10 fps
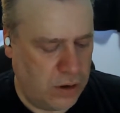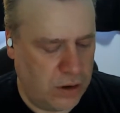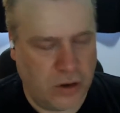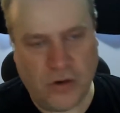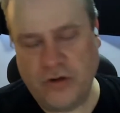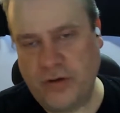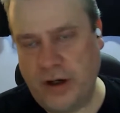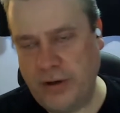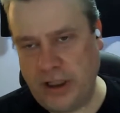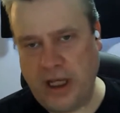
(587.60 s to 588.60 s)
Of course, what I
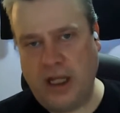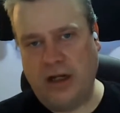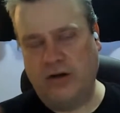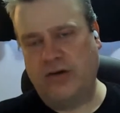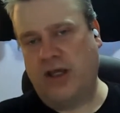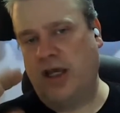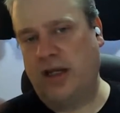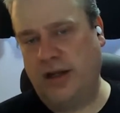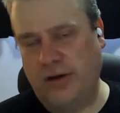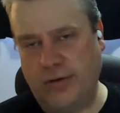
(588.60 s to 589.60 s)
really can't hear is I can't
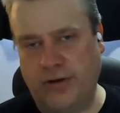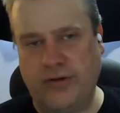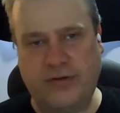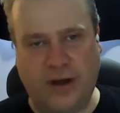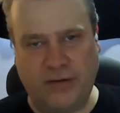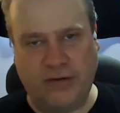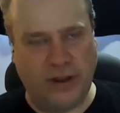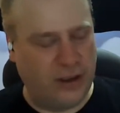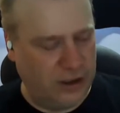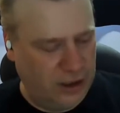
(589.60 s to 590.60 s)
hear whether the sound's
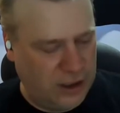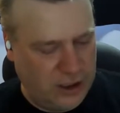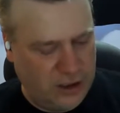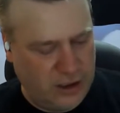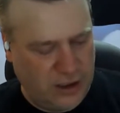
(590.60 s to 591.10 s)
leaking a lot.